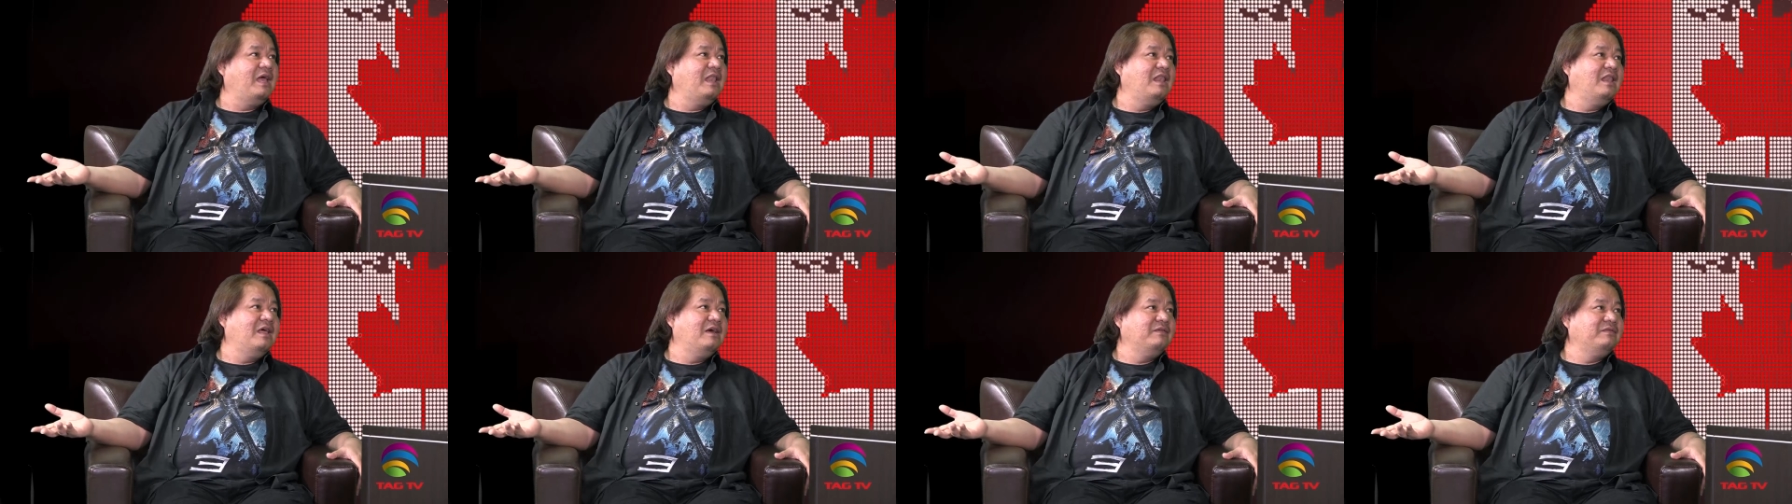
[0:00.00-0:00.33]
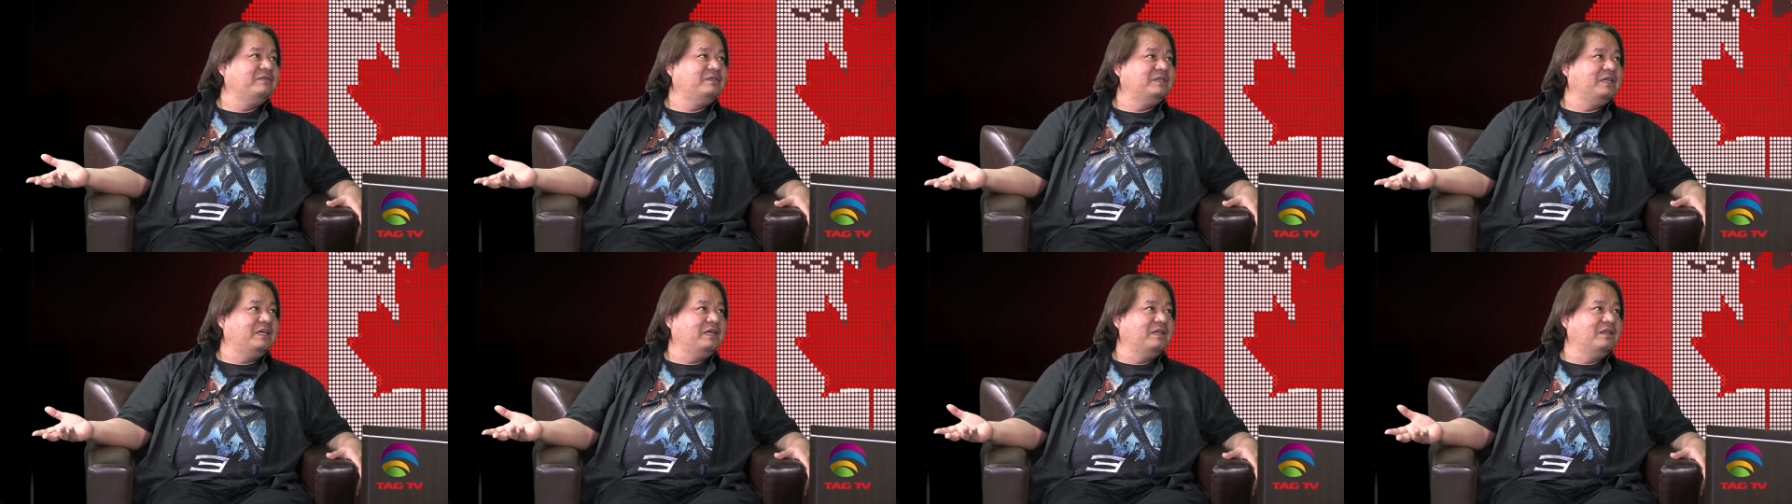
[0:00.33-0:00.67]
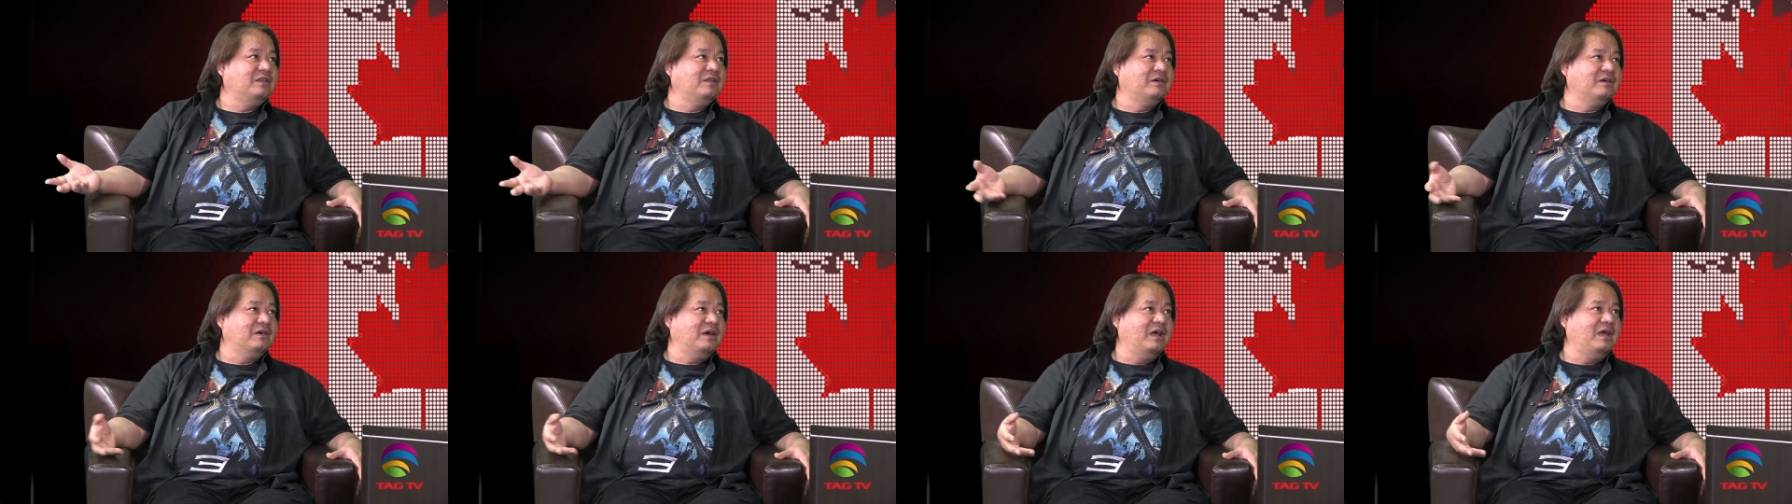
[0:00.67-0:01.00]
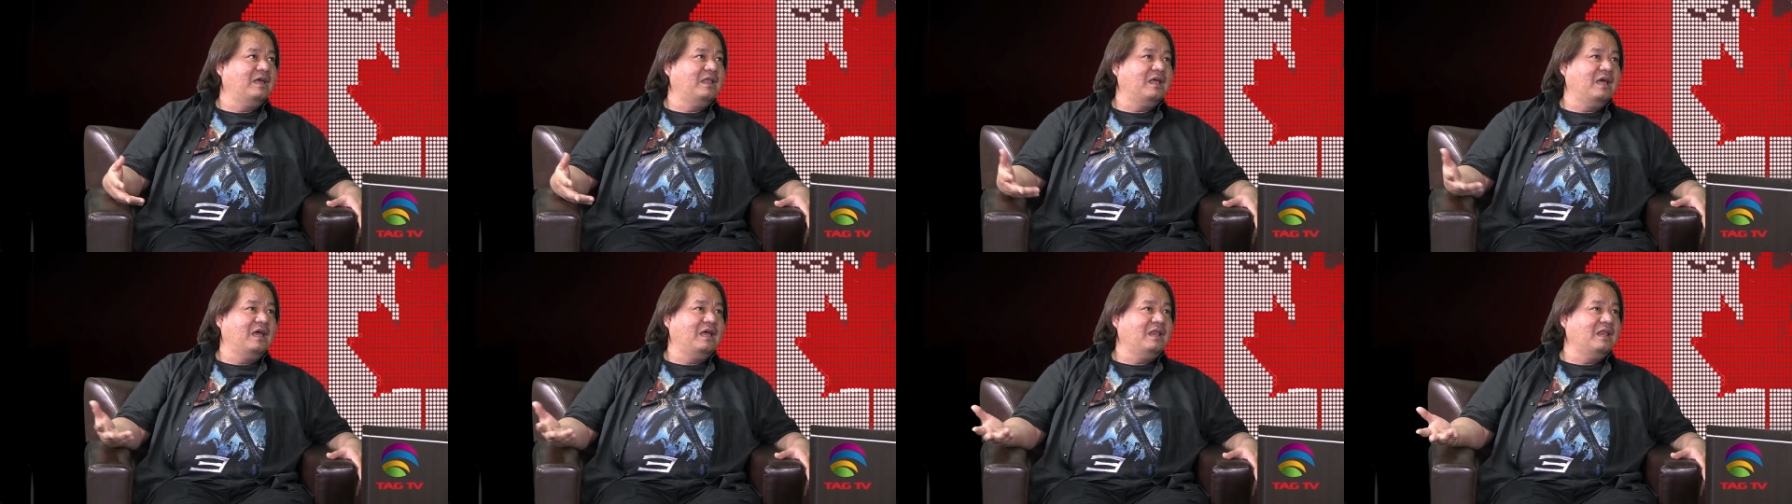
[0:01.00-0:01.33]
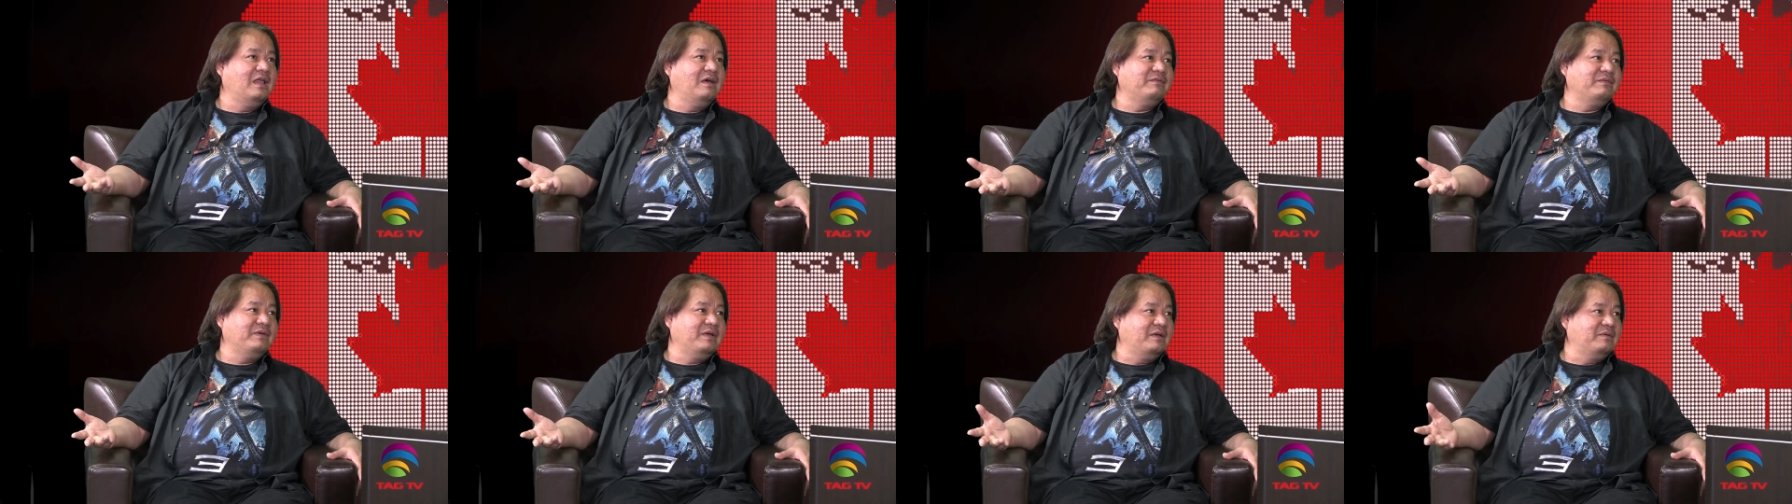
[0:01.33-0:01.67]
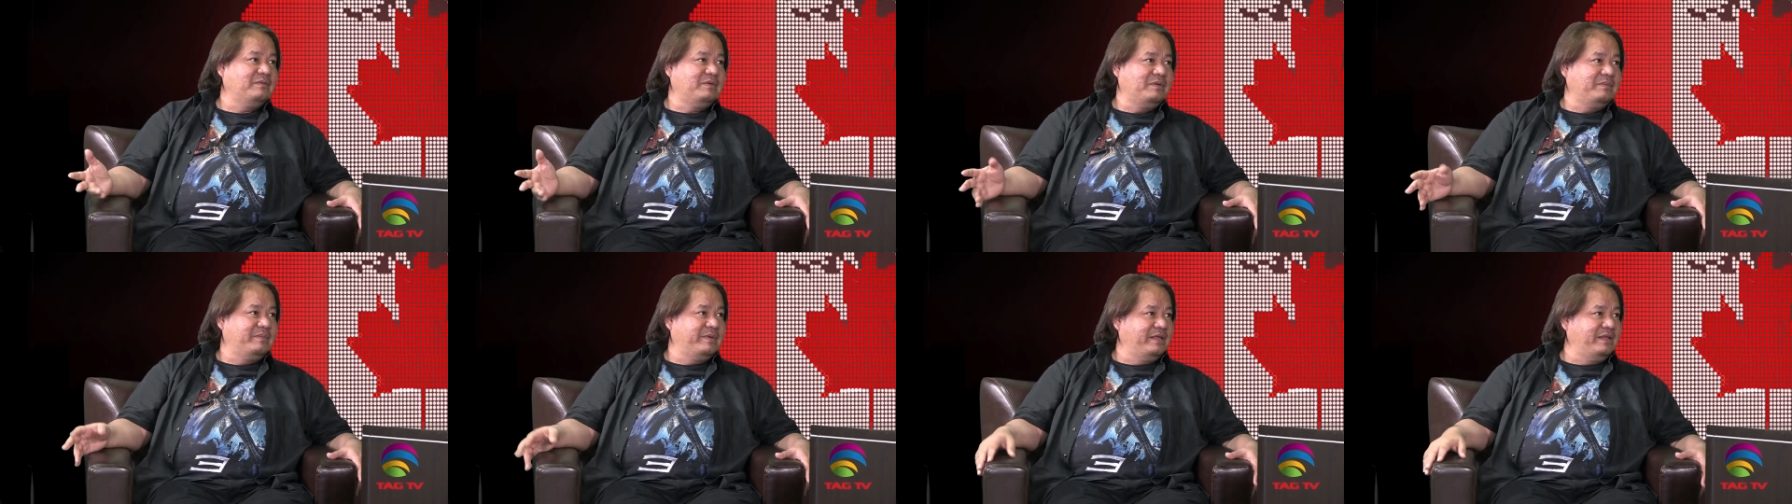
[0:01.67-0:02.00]
love J-Lo. I, I love
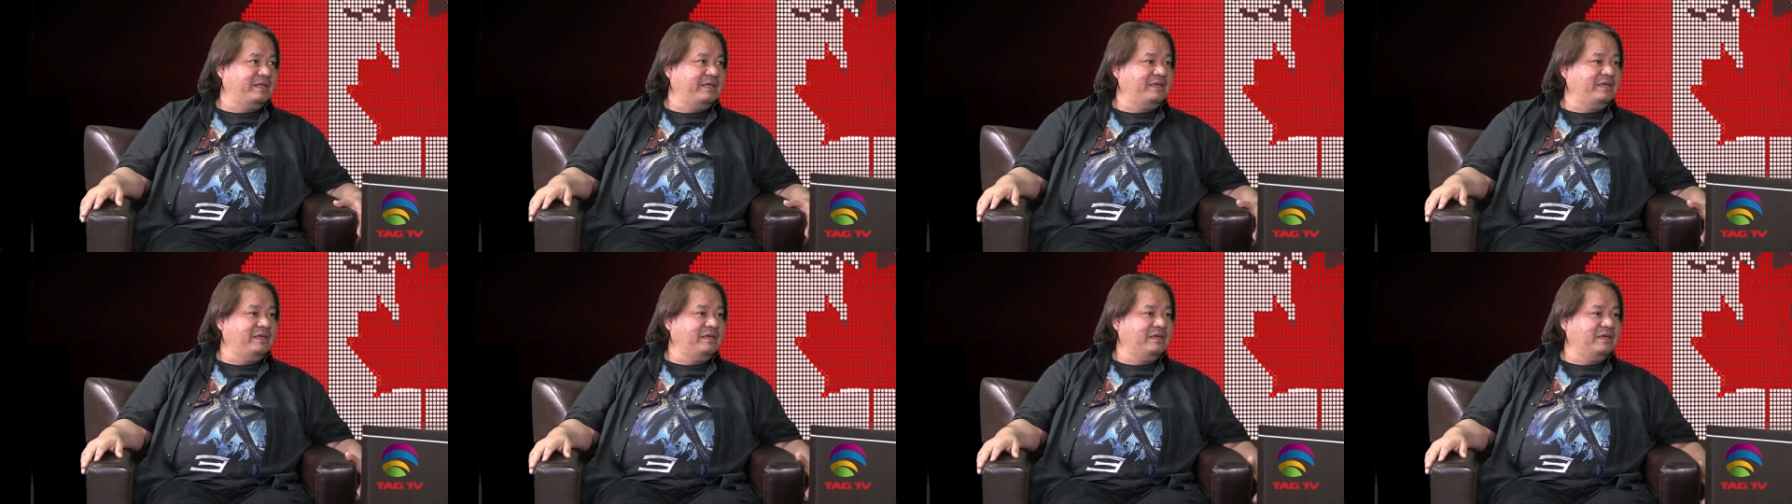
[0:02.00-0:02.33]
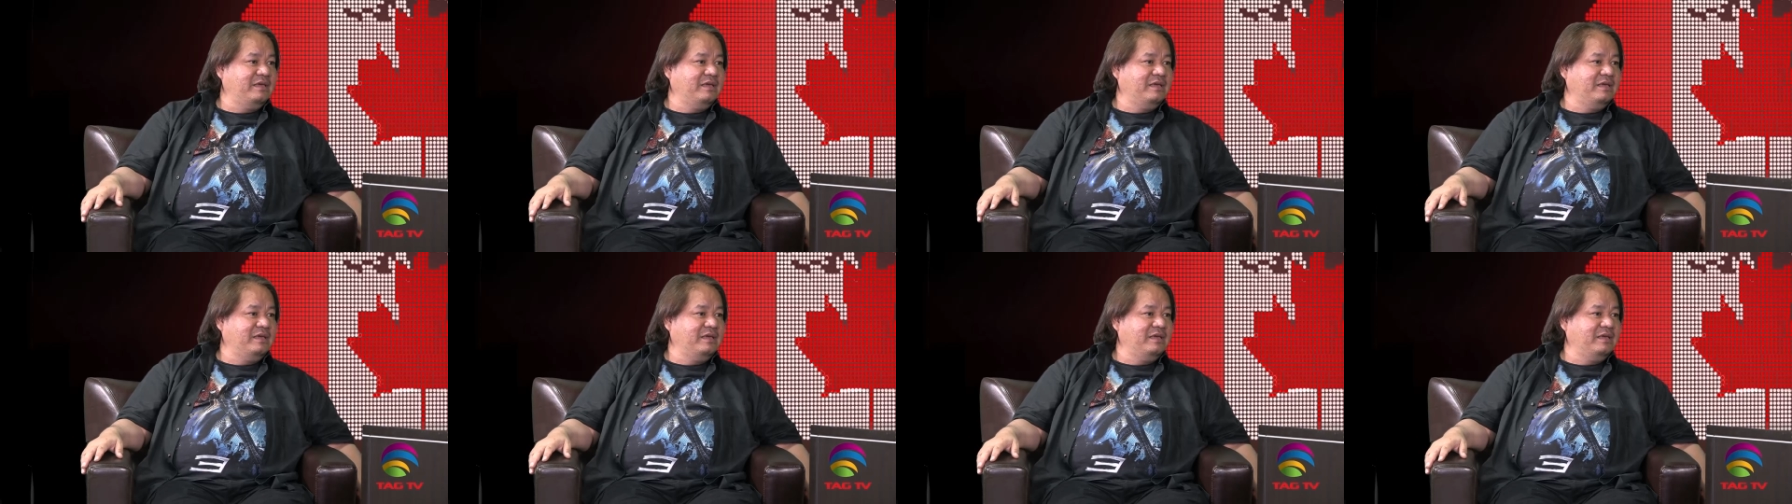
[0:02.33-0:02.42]
everybody,